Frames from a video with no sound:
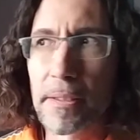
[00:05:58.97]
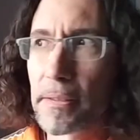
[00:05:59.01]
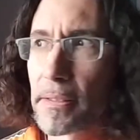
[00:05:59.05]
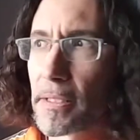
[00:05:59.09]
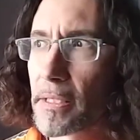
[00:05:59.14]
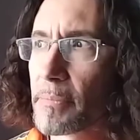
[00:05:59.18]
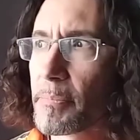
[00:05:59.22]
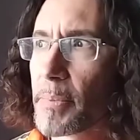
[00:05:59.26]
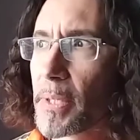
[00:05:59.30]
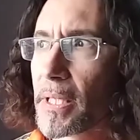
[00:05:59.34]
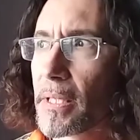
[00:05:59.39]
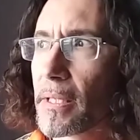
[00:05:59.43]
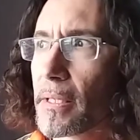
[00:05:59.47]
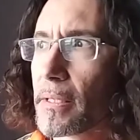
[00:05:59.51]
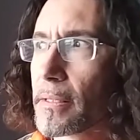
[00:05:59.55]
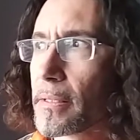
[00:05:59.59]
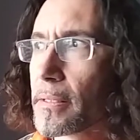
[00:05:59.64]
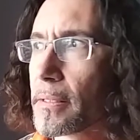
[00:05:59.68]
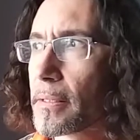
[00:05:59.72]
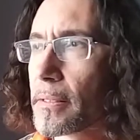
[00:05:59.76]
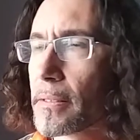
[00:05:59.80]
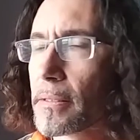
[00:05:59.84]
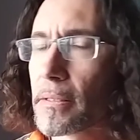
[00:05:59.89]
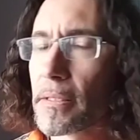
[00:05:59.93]
Just
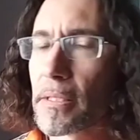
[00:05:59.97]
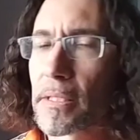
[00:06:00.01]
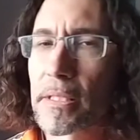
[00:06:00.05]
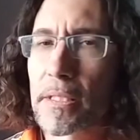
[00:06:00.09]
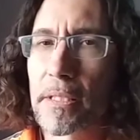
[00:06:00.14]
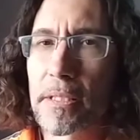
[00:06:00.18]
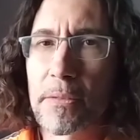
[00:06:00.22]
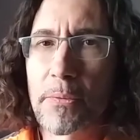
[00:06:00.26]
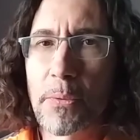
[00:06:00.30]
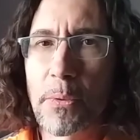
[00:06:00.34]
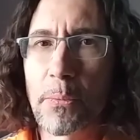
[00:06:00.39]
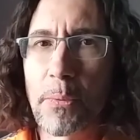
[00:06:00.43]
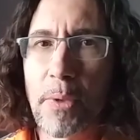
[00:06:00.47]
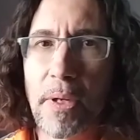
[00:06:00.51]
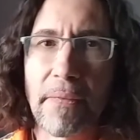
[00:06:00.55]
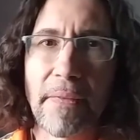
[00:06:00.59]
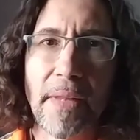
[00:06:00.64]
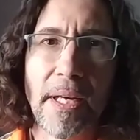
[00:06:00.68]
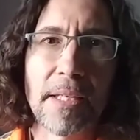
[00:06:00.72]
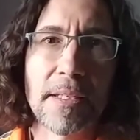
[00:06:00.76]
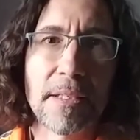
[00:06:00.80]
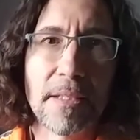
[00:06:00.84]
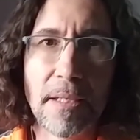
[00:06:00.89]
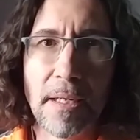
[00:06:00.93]
because we want
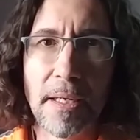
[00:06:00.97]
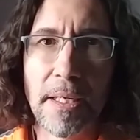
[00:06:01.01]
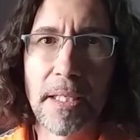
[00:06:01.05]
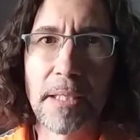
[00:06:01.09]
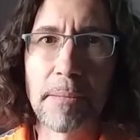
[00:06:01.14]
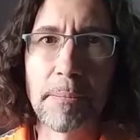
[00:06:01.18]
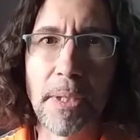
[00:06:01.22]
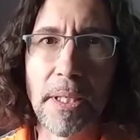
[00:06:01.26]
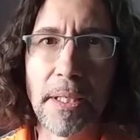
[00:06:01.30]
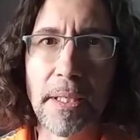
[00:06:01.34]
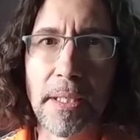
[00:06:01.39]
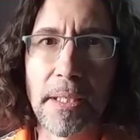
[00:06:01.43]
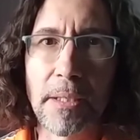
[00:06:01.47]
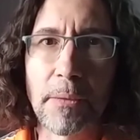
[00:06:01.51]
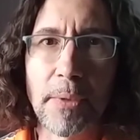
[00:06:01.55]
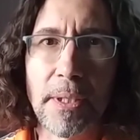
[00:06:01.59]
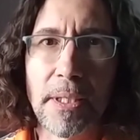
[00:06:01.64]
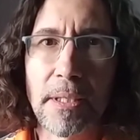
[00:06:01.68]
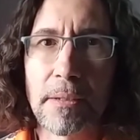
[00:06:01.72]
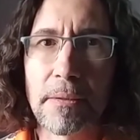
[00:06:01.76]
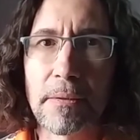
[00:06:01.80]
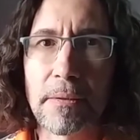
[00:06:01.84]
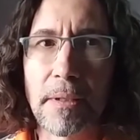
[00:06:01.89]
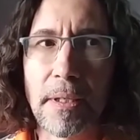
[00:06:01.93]
that China money, we
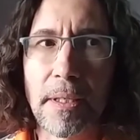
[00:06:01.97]
don't